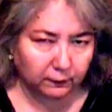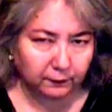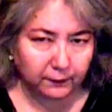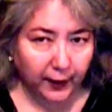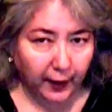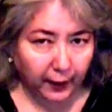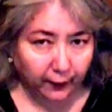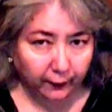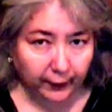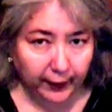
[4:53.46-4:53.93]

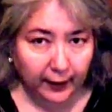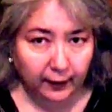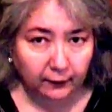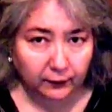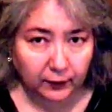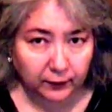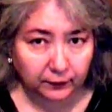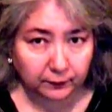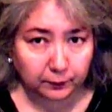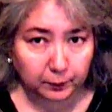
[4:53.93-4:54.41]
very
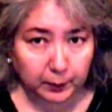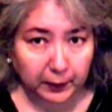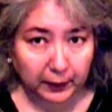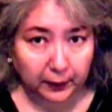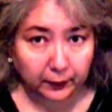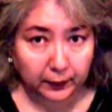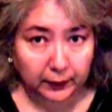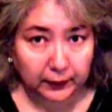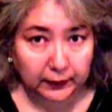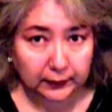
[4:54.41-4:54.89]
heavy
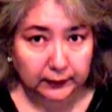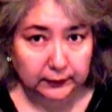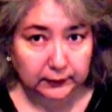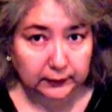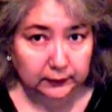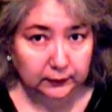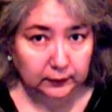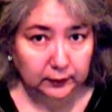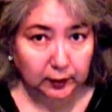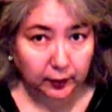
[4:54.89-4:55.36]
periods.
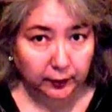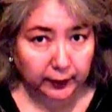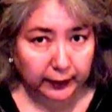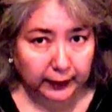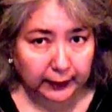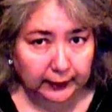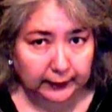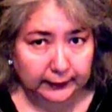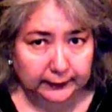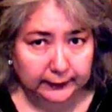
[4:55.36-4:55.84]
Sorry
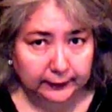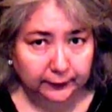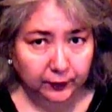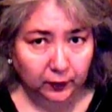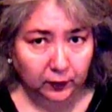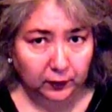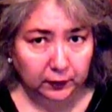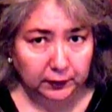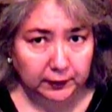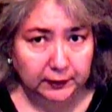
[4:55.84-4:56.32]
guys, if
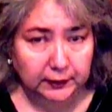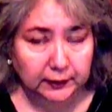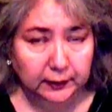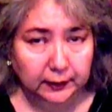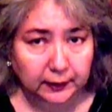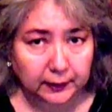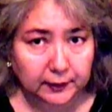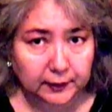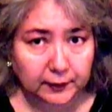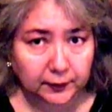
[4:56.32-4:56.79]
you're all listening
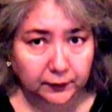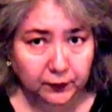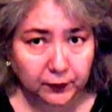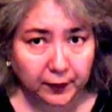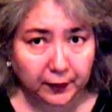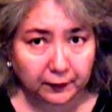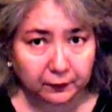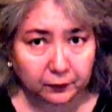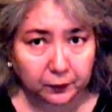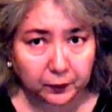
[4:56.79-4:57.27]
to this. If you
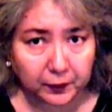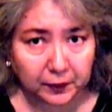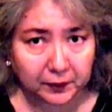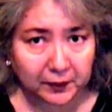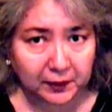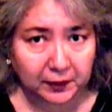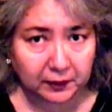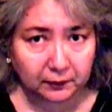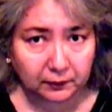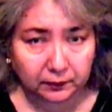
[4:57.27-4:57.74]
have
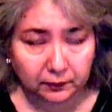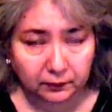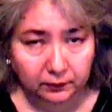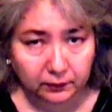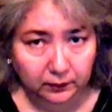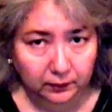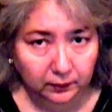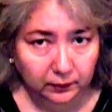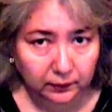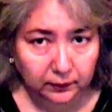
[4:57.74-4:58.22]
women
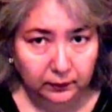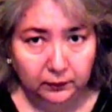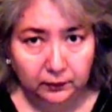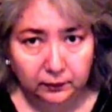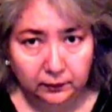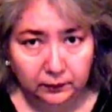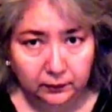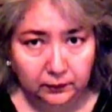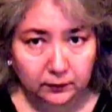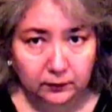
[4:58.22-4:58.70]

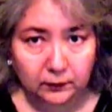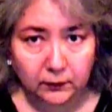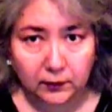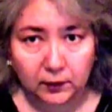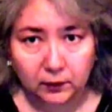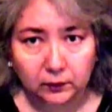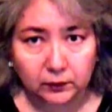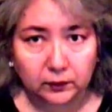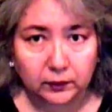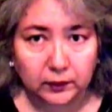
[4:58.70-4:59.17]

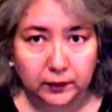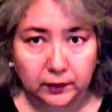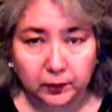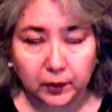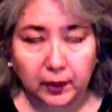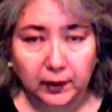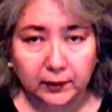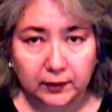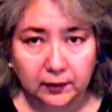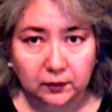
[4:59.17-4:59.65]
with
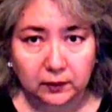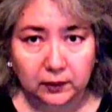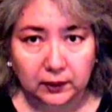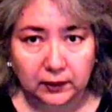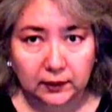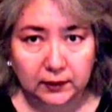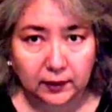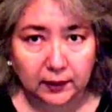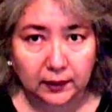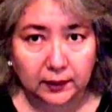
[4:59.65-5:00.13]

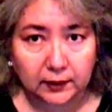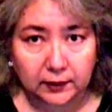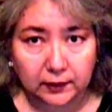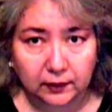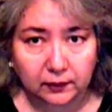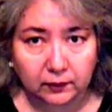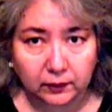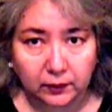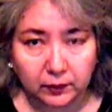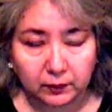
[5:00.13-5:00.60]
these things,
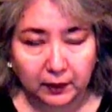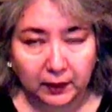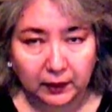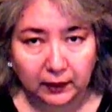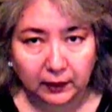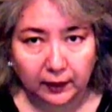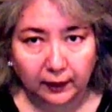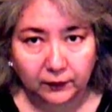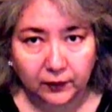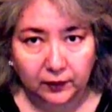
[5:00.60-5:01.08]
that you may
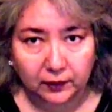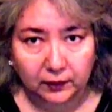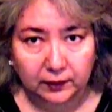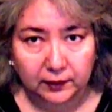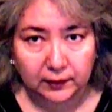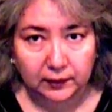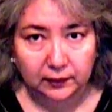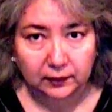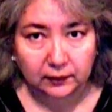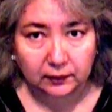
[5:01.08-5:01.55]
have to
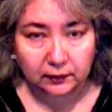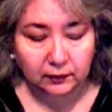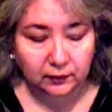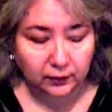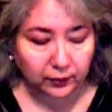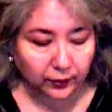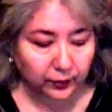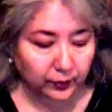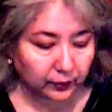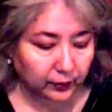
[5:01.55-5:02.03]
listen
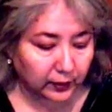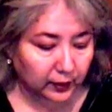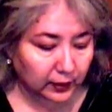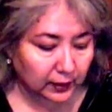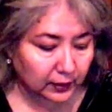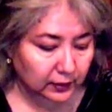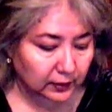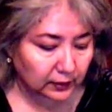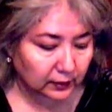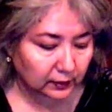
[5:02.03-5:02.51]
through
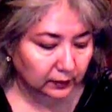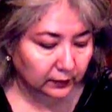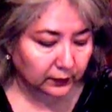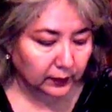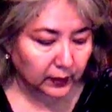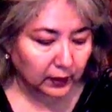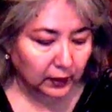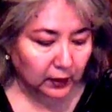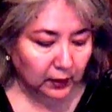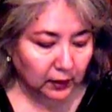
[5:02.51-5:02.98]
this and
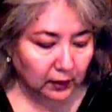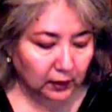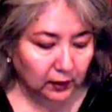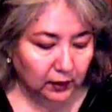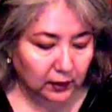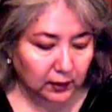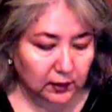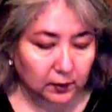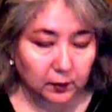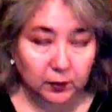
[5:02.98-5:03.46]

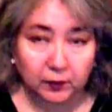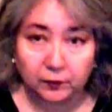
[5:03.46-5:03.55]
get some